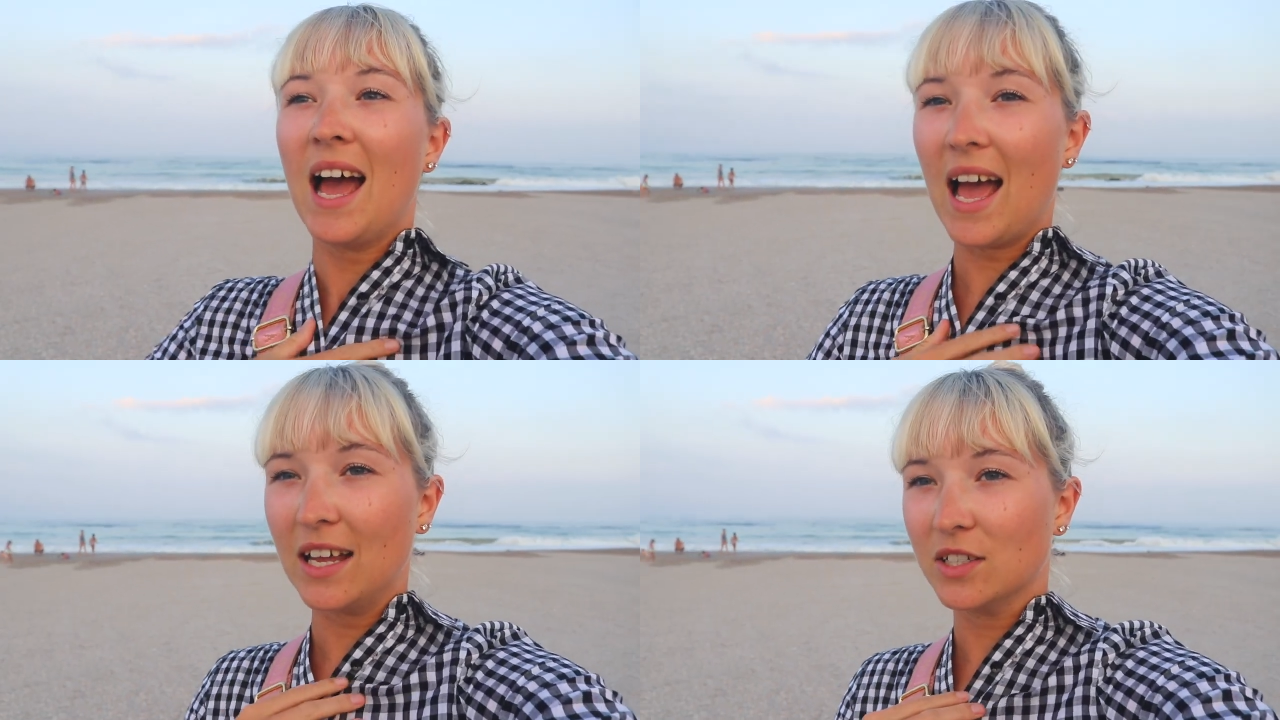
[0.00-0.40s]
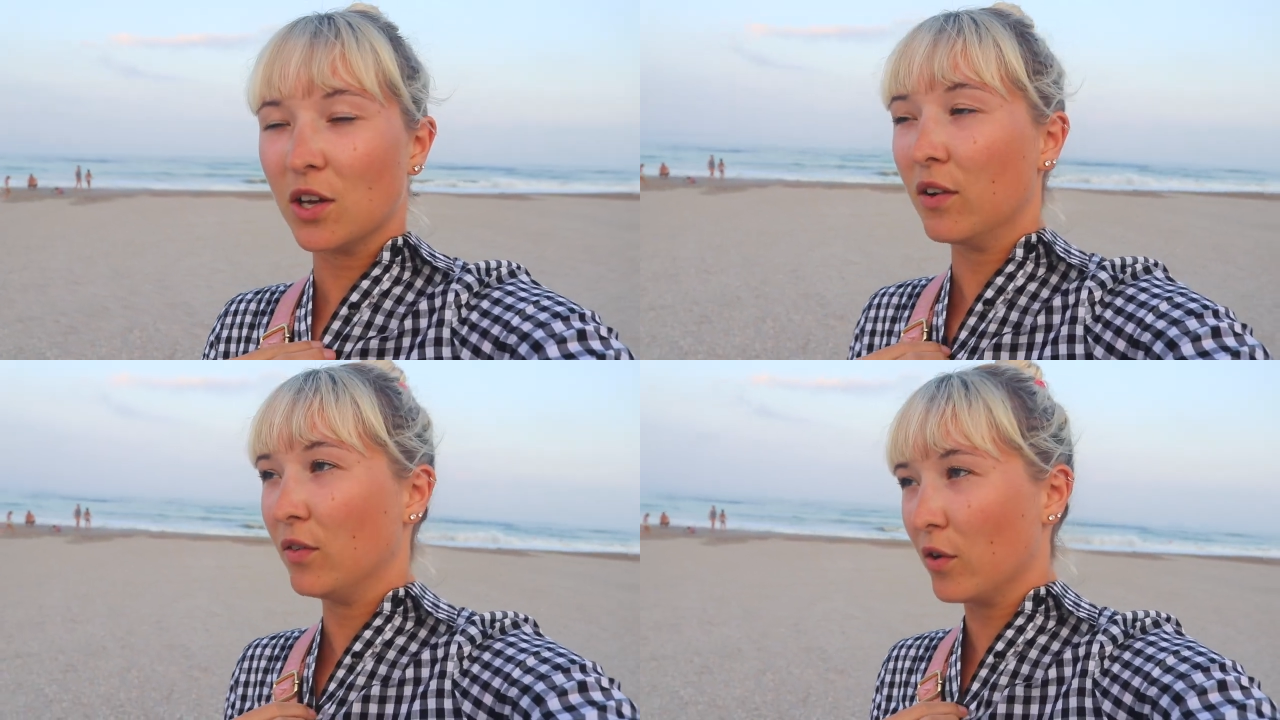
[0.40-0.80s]
and
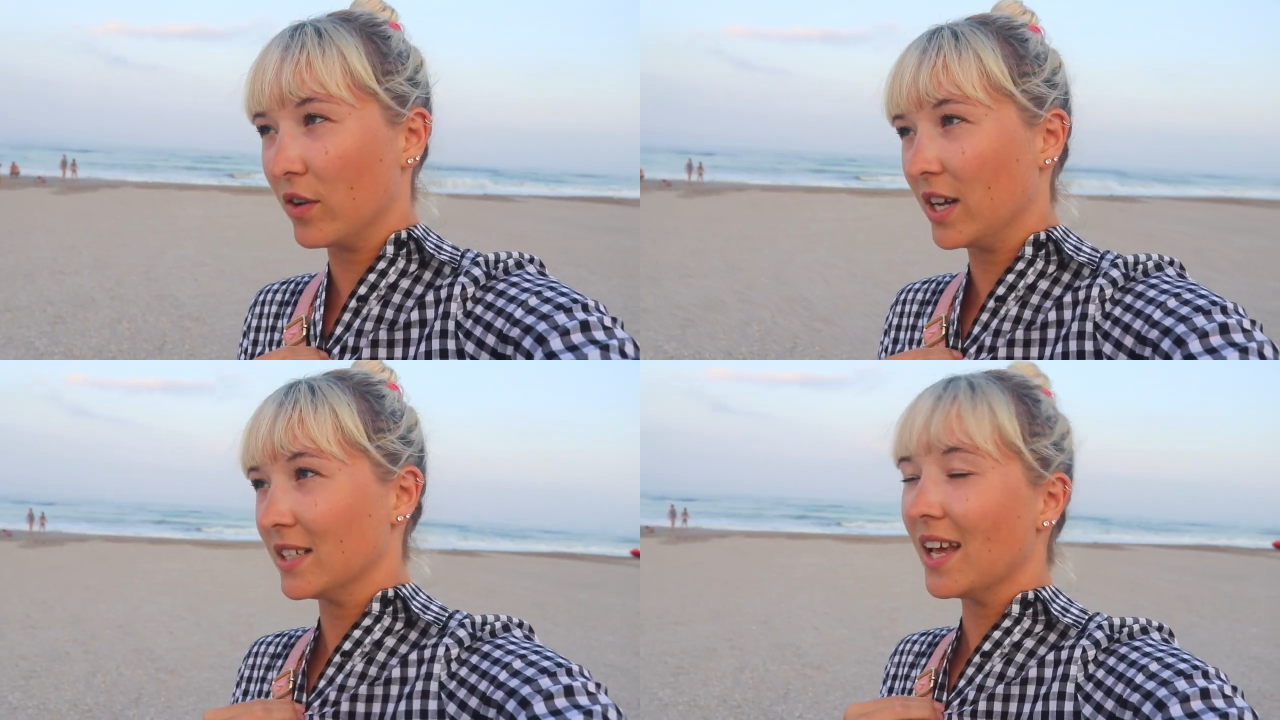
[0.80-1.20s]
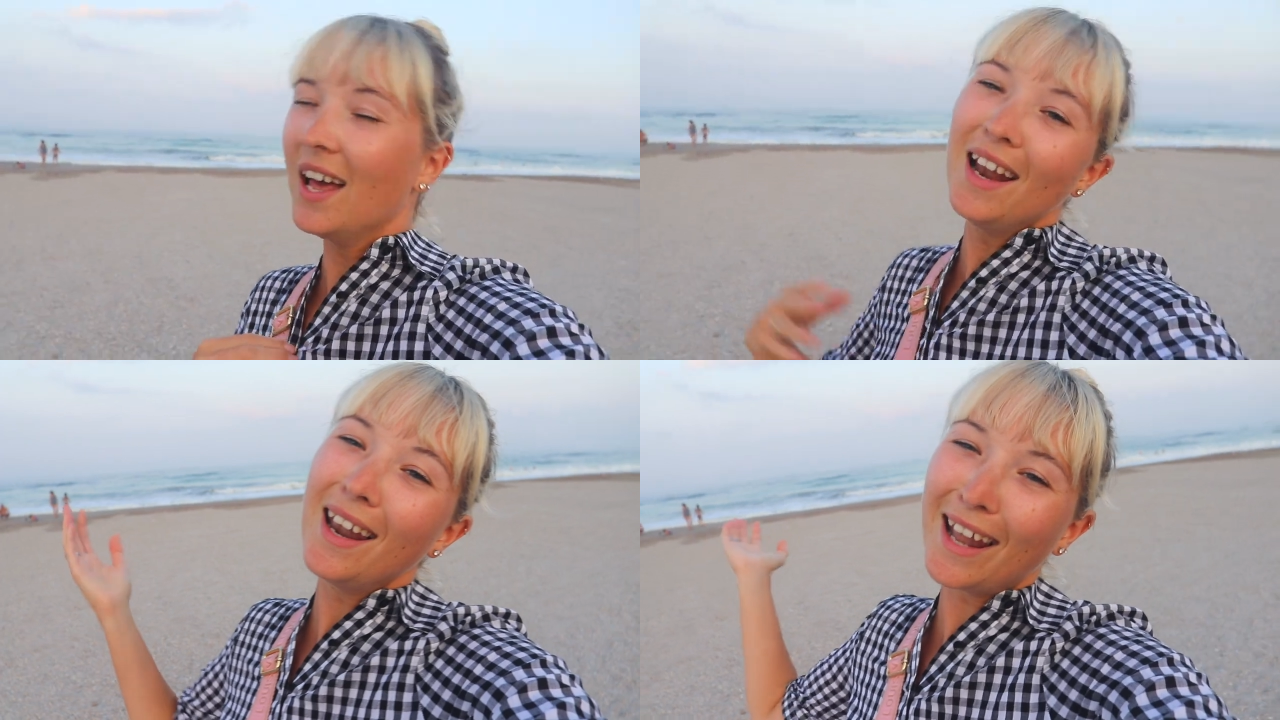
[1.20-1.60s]
foreigners
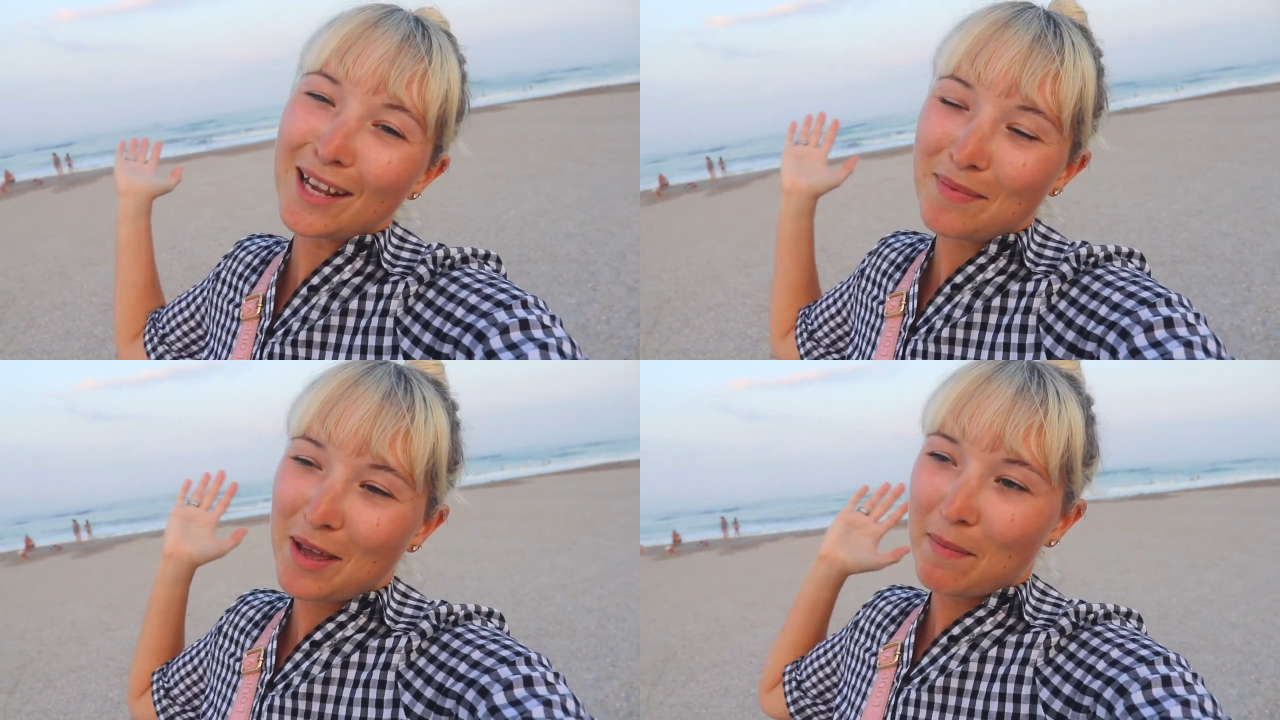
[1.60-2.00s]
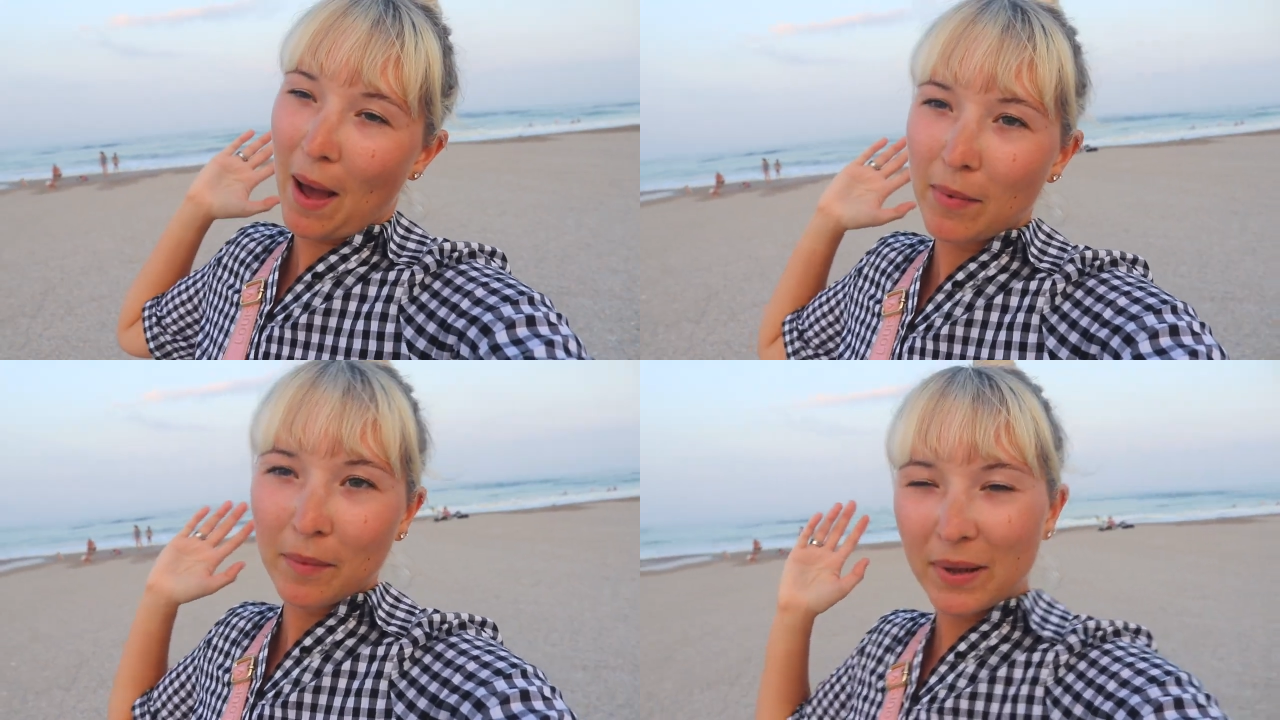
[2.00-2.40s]
like me and
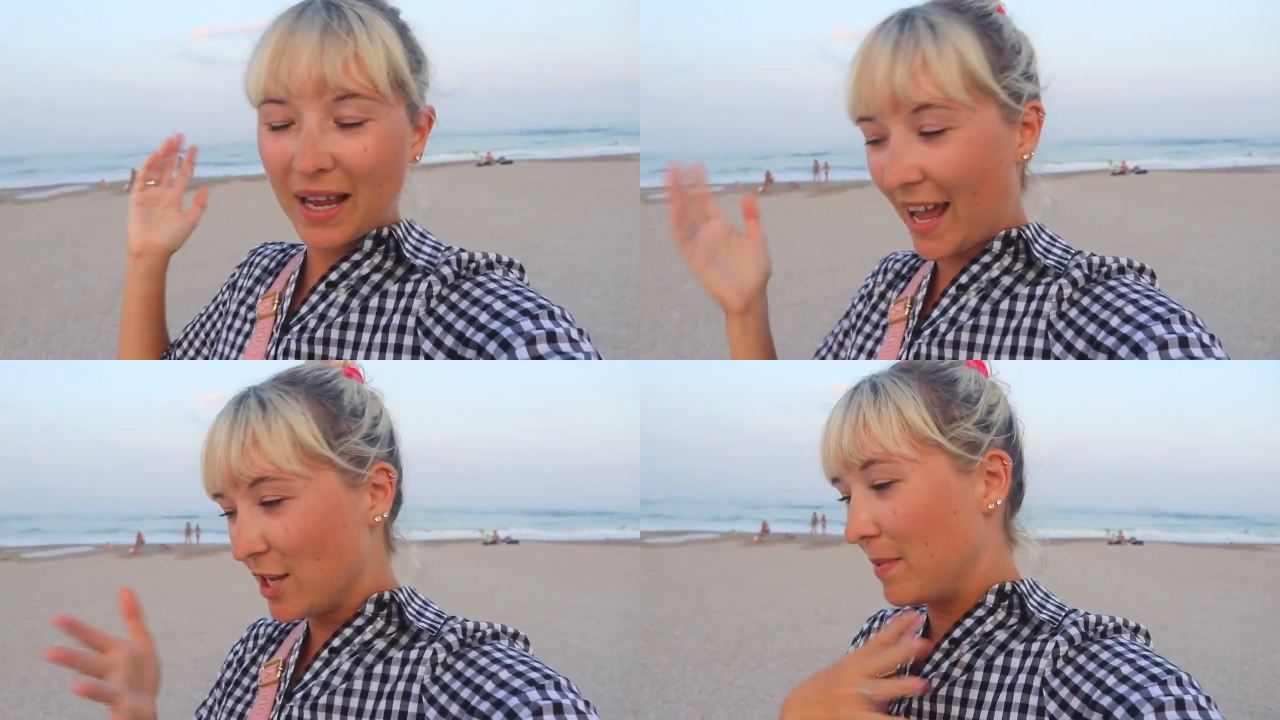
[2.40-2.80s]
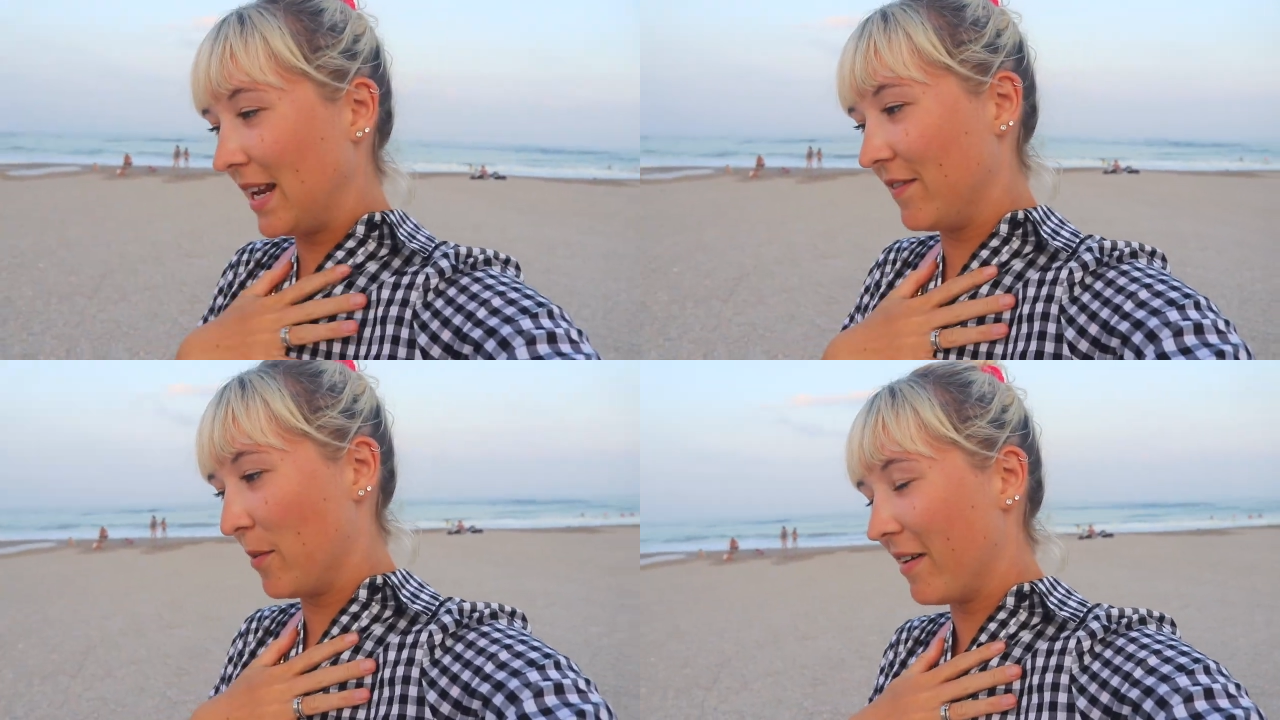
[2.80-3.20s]
Matt but can you
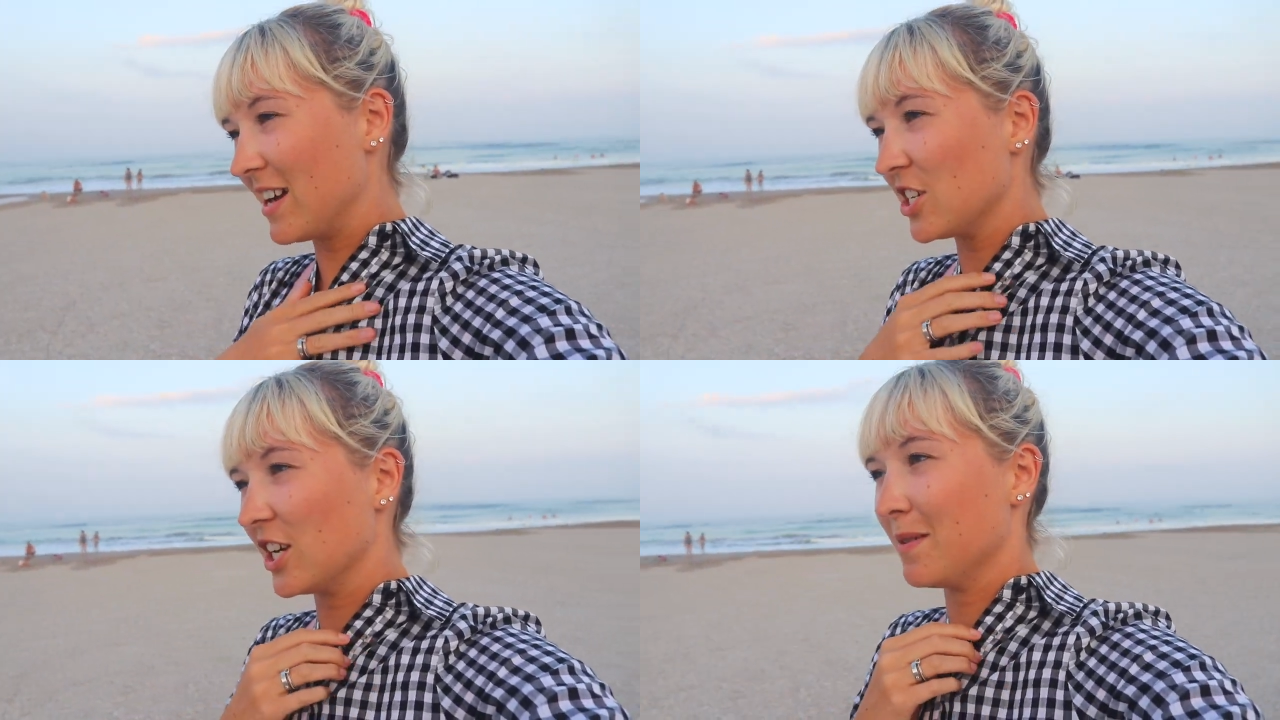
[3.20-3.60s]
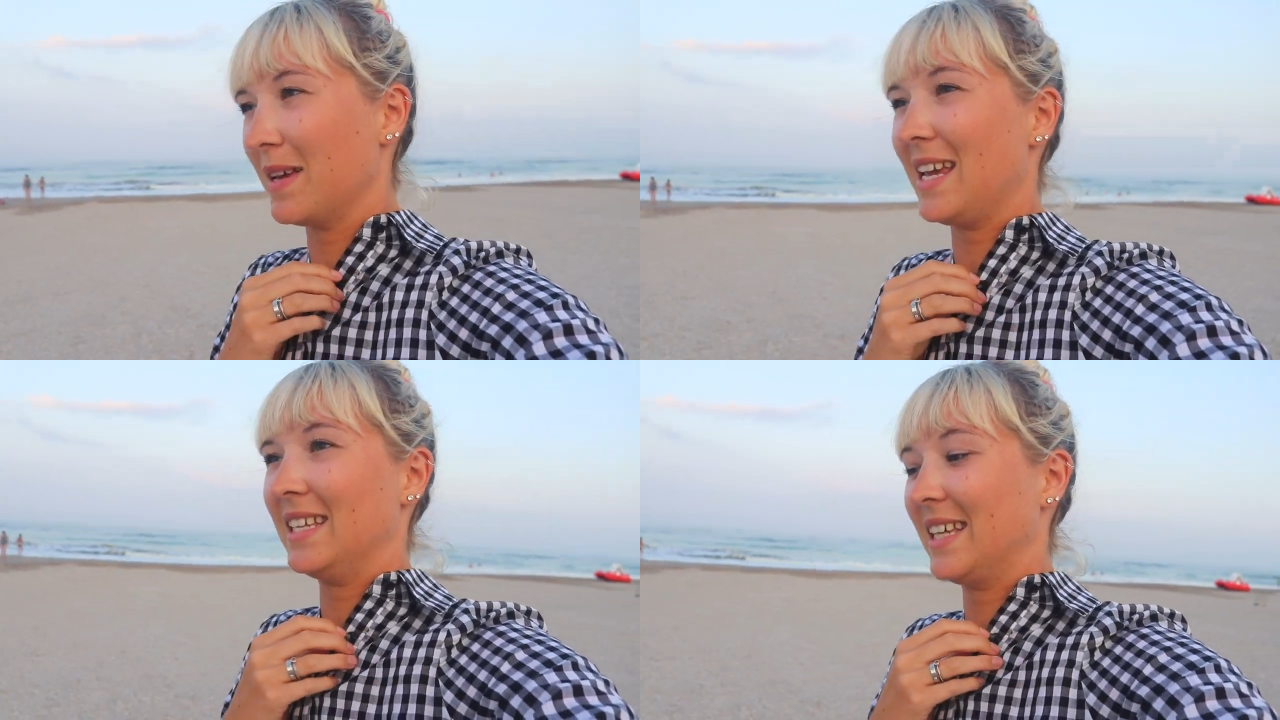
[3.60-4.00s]
believe it we're actually going to be
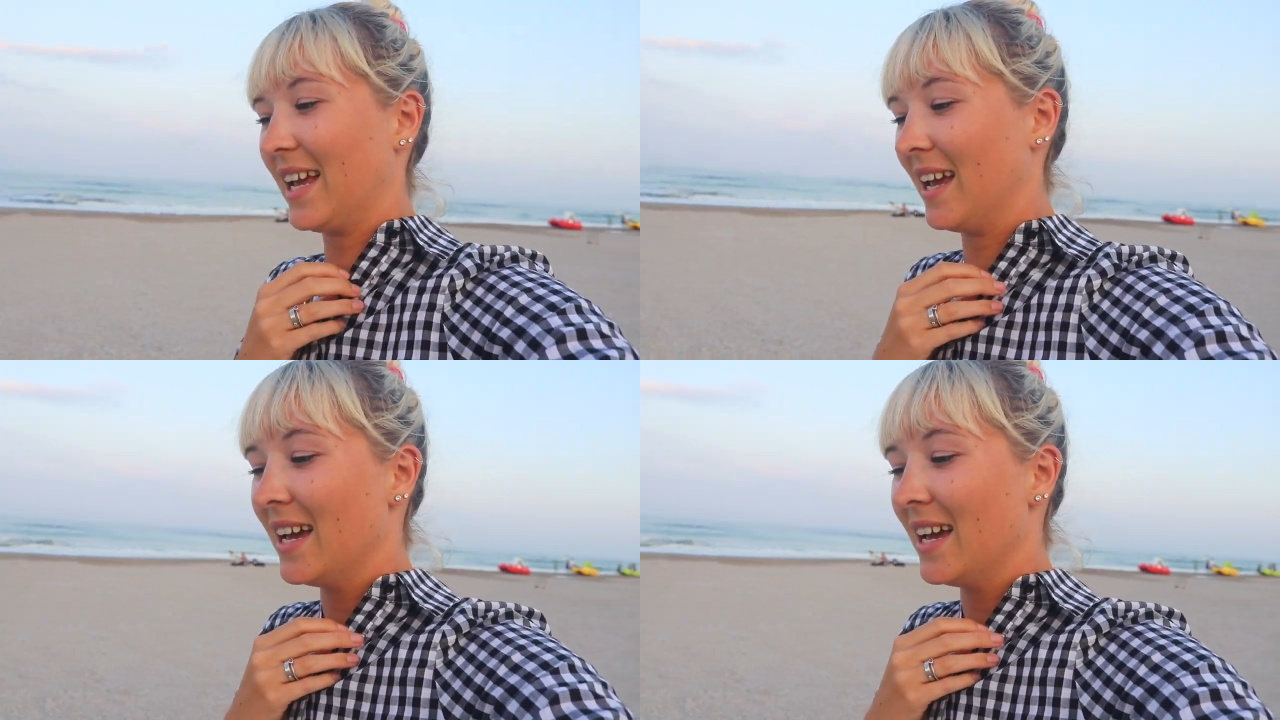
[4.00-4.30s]
eating